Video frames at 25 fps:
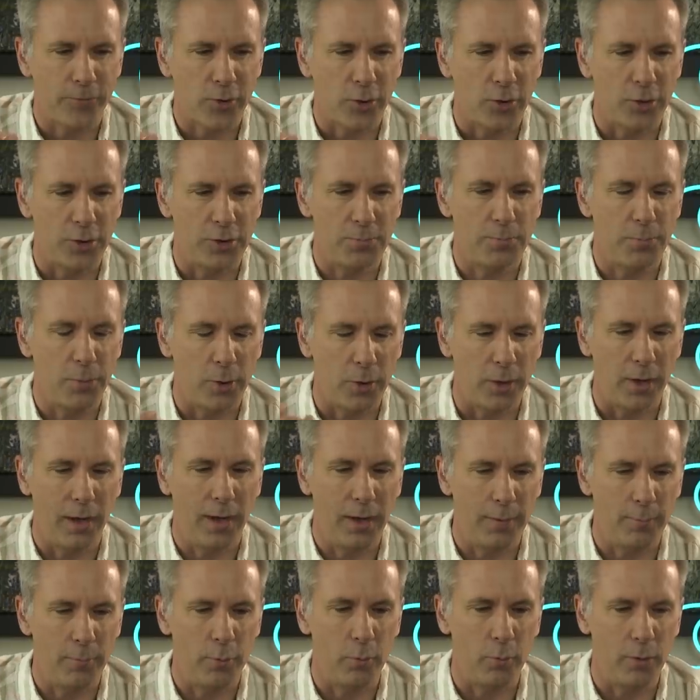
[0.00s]
put
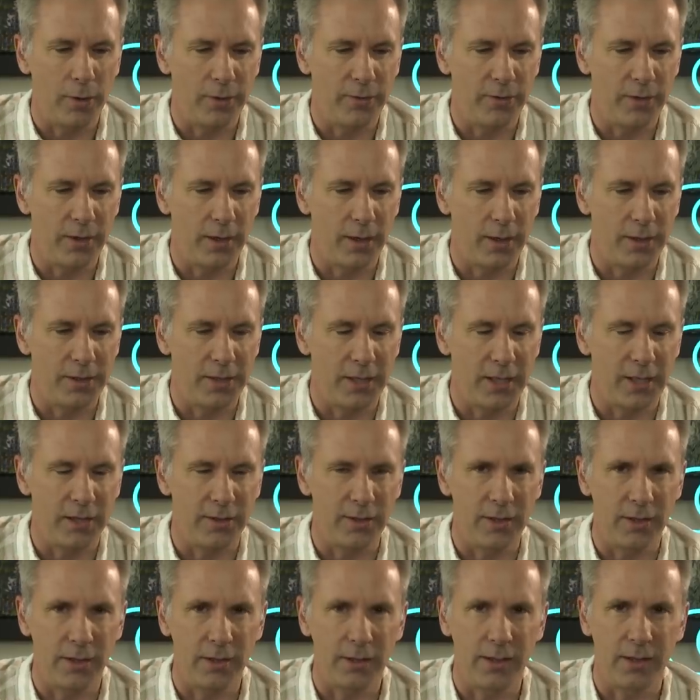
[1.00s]
up with the
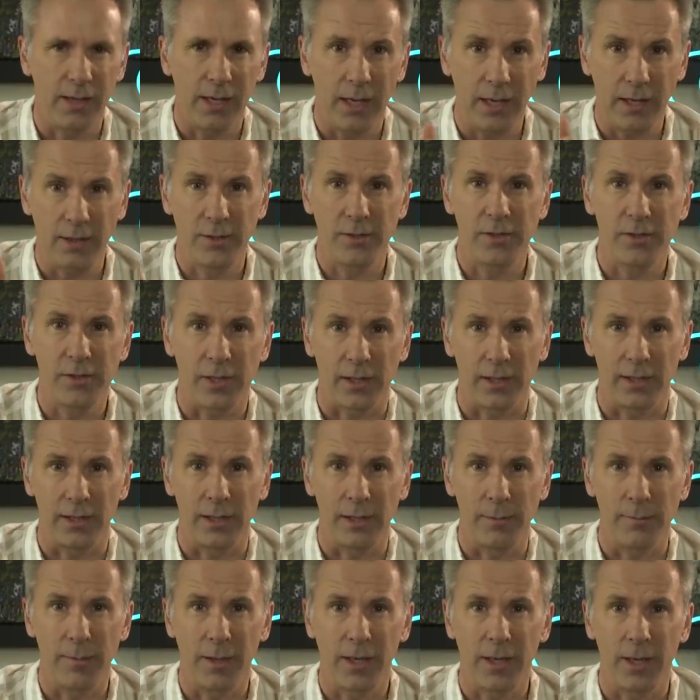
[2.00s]
idea that gigs
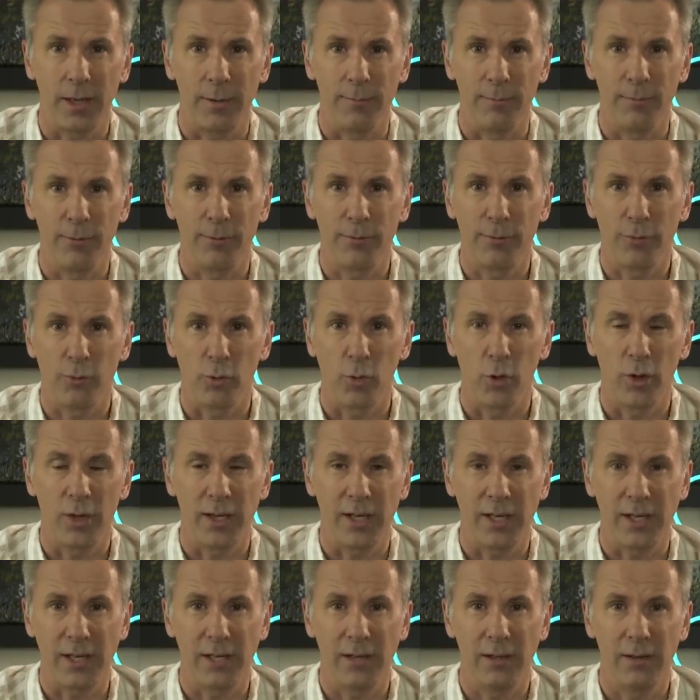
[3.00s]
suddenly become
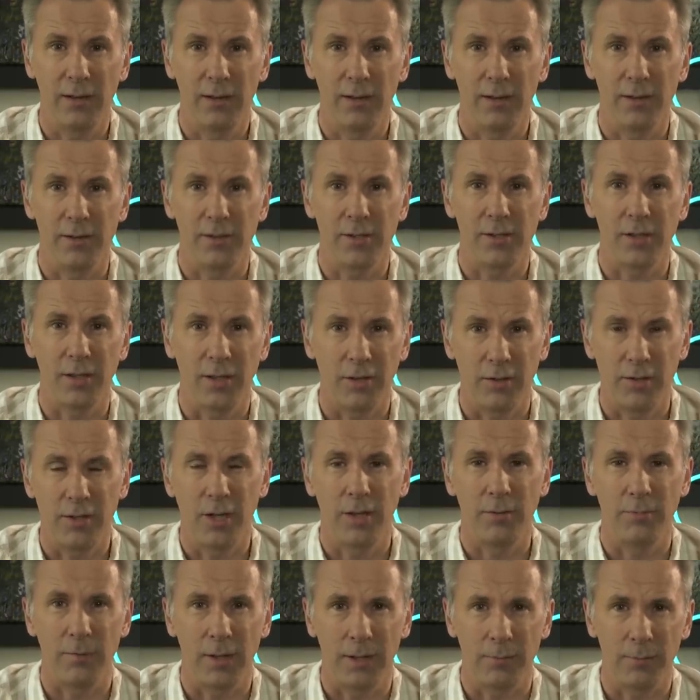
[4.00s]
free, and so you
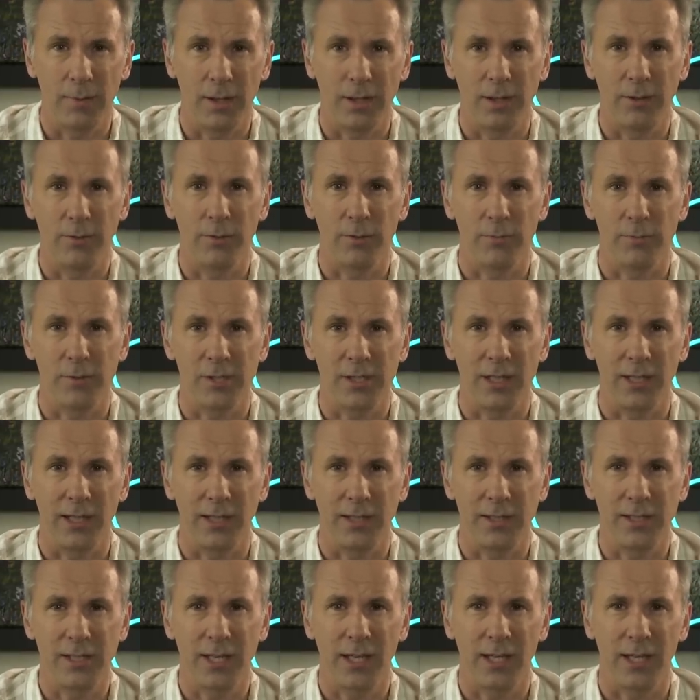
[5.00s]
don't make money from
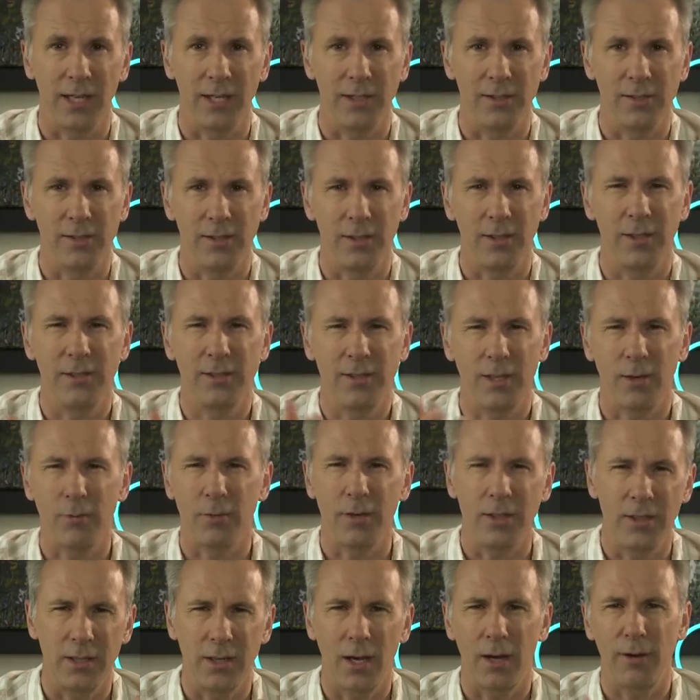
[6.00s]
selling tickets. Is
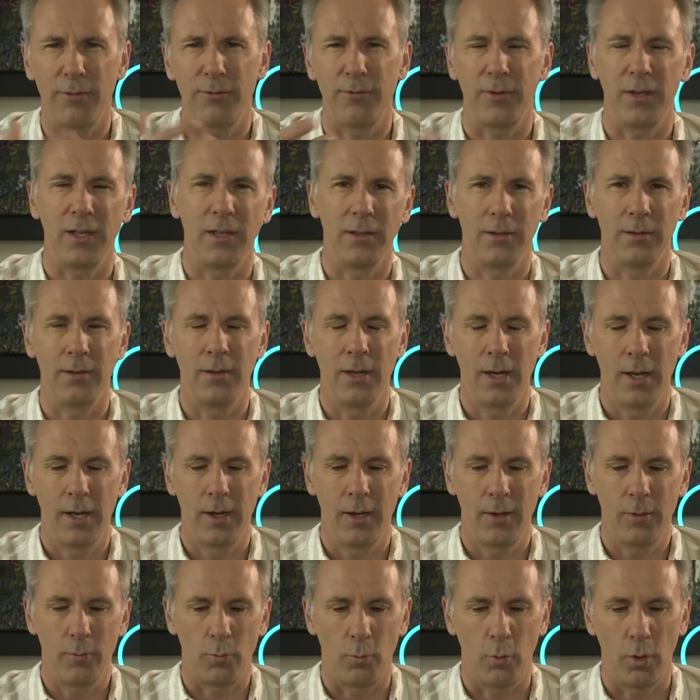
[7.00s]
there enough in
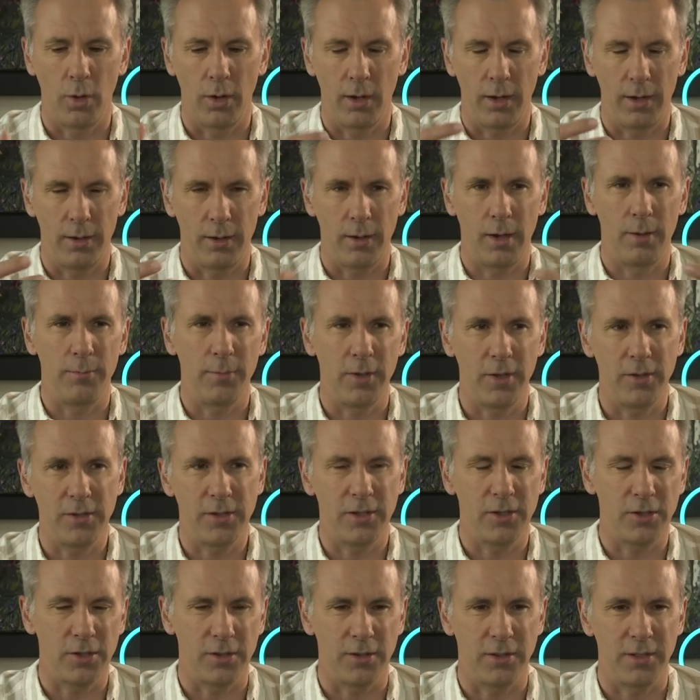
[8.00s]
what a
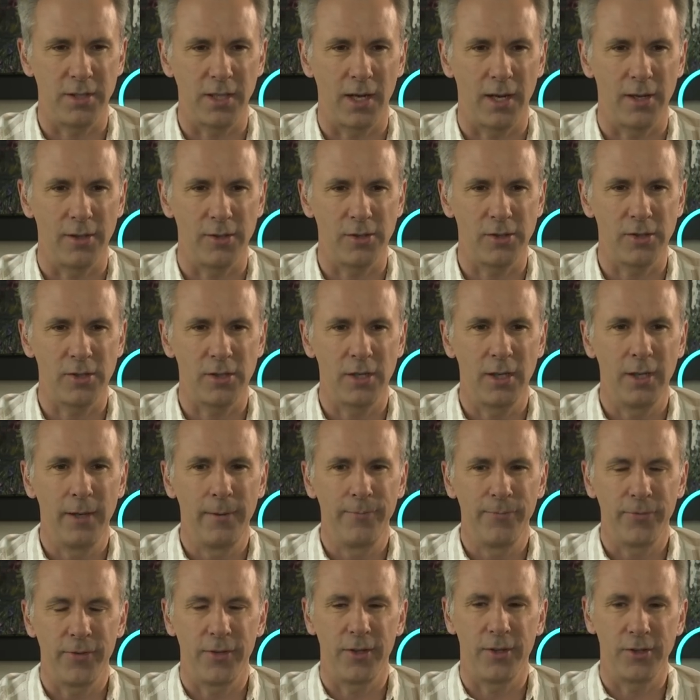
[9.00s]
musician does
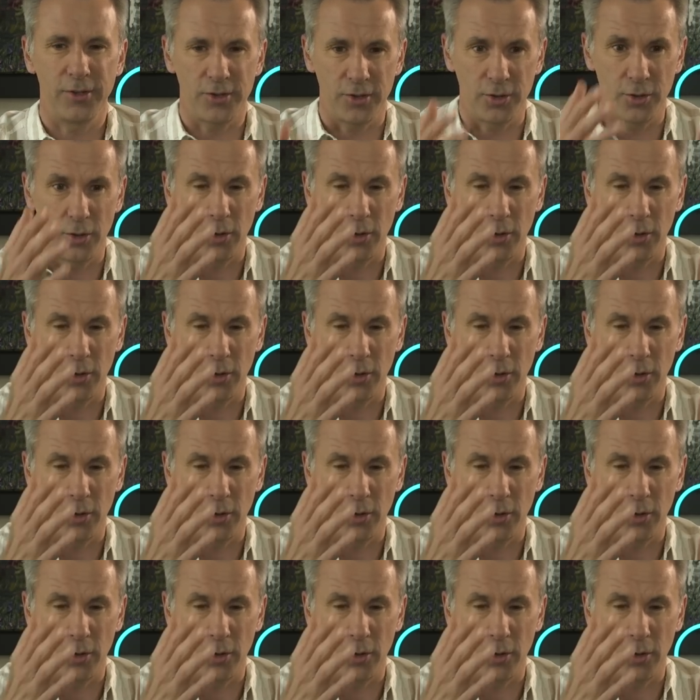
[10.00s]
that's